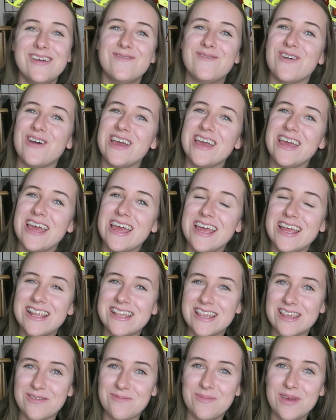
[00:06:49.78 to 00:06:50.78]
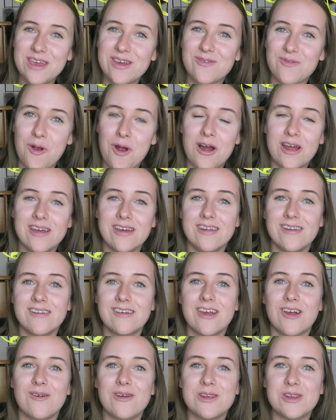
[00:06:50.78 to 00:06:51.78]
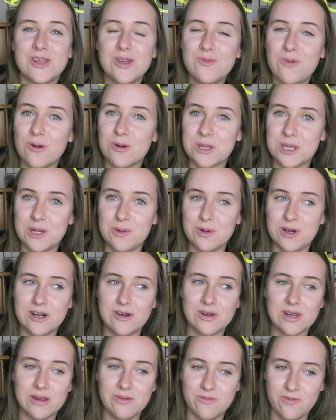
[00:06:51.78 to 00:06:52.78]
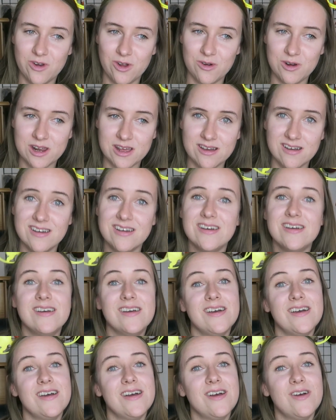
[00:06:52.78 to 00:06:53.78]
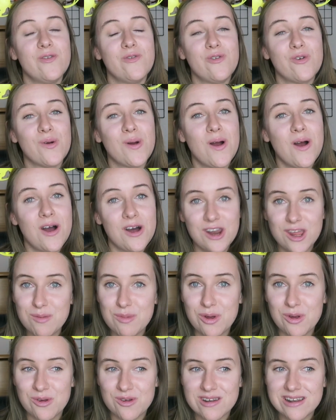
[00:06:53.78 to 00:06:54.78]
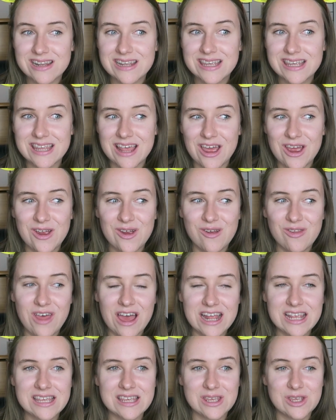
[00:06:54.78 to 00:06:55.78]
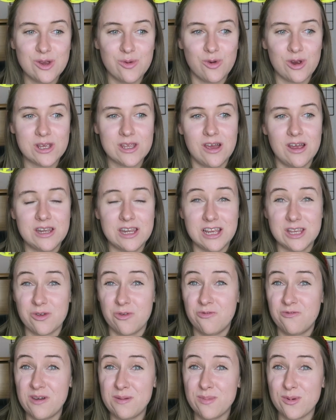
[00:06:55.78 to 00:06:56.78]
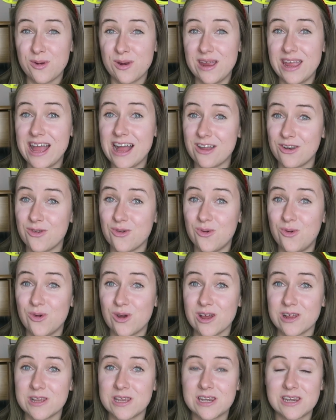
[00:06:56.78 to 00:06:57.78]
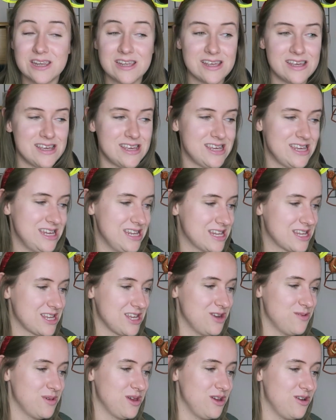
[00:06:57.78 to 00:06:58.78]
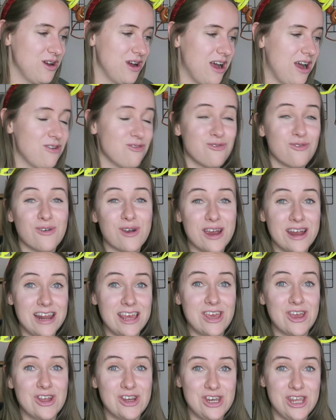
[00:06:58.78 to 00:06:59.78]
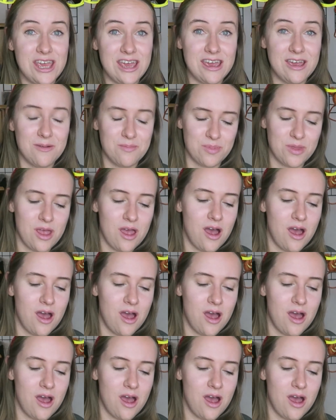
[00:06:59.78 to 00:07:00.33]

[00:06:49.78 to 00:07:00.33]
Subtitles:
But it is me and Ryan going to Walt Disney World in Florida for our honeymoon. So that's super exciting. So February and August, it's going to be a really good year.